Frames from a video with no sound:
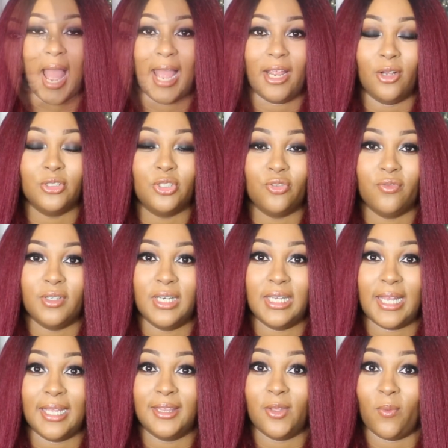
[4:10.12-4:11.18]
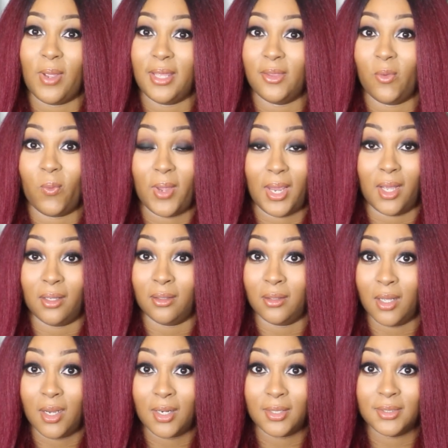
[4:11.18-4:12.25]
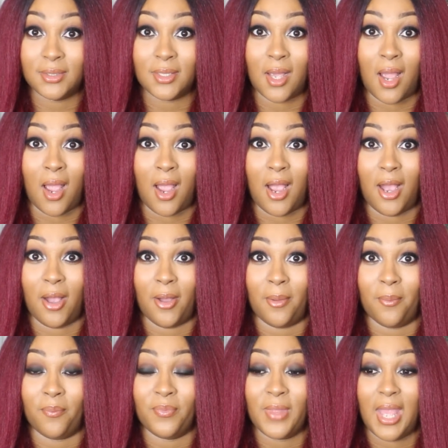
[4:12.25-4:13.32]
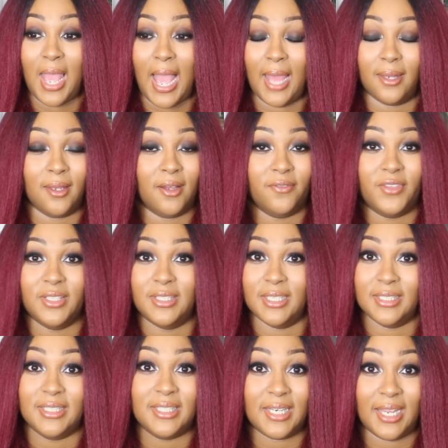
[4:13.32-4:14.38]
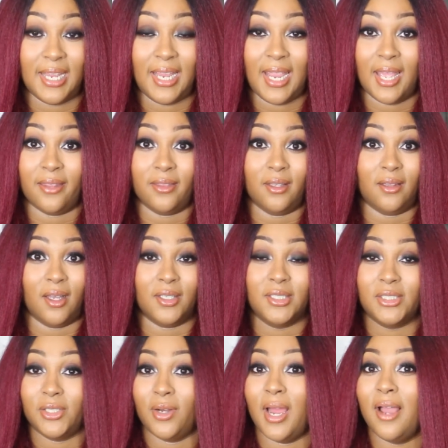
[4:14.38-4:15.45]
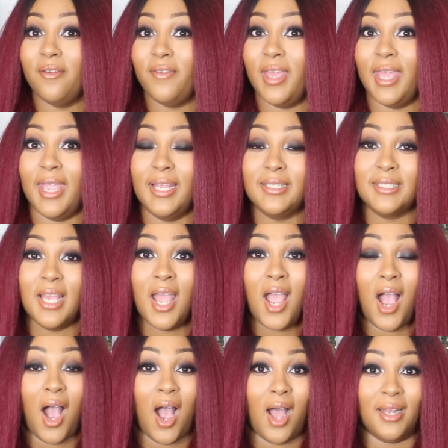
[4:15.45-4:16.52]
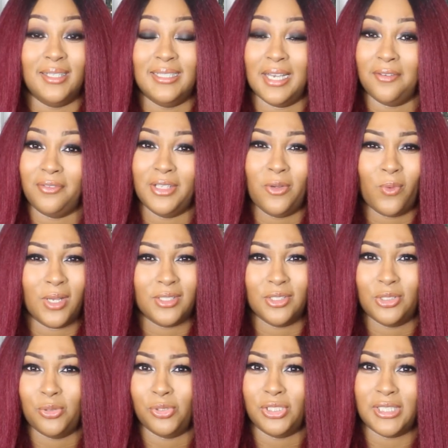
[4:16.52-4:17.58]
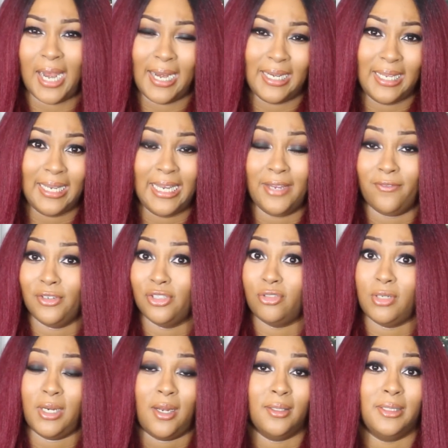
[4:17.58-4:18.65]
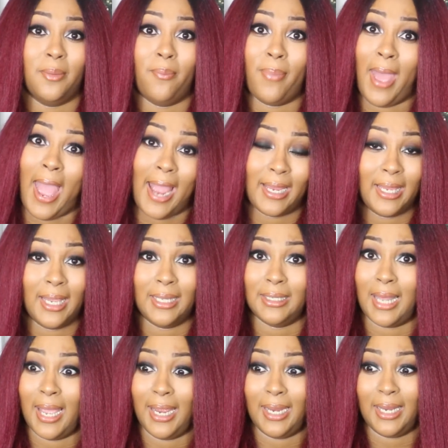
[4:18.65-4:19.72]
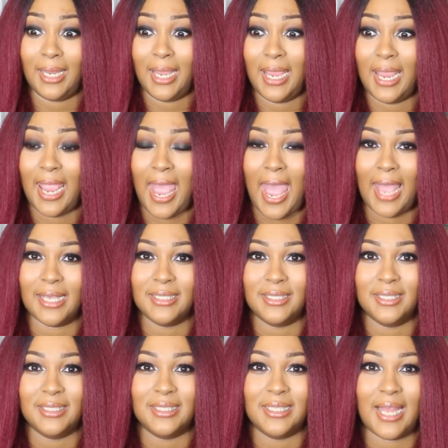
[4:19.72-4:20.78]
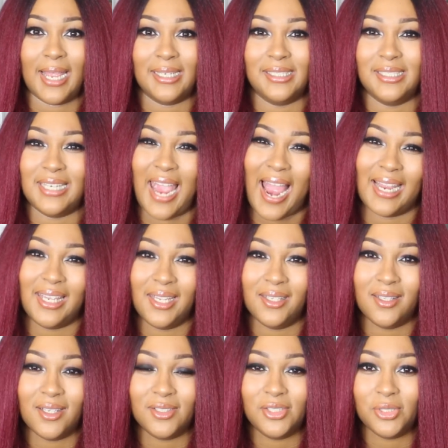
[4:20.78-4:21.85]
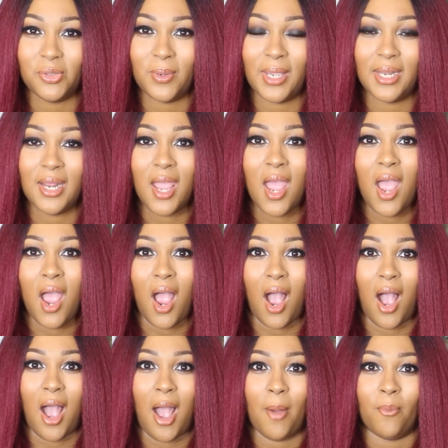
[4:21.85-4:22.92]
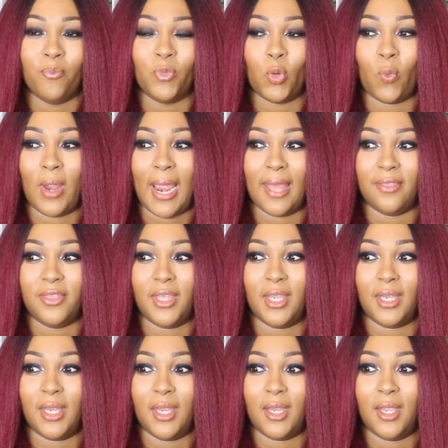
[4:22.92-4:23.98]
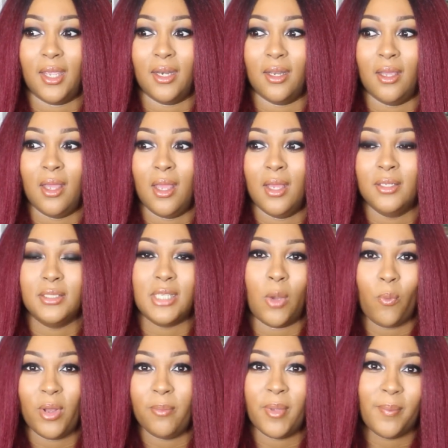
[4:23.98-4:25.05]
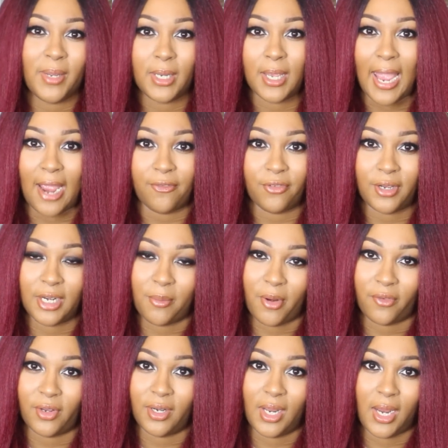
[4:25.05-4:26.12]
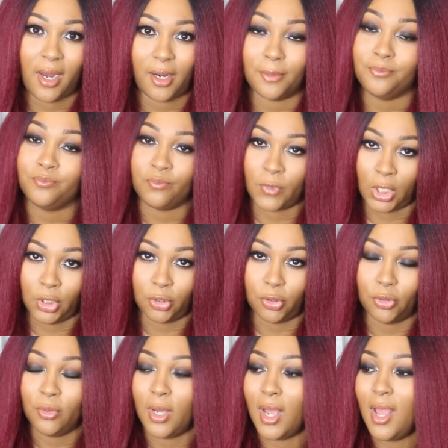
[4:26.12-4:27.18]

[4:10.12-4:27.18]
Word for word: I also really like the way the wig looks. Um, I love the density and the luster of it. Uh, definitely wasn't too shiny even straight out the packet. Like it has this nice yaki look to it um, where I think it can somewhat mimic African American hair a little.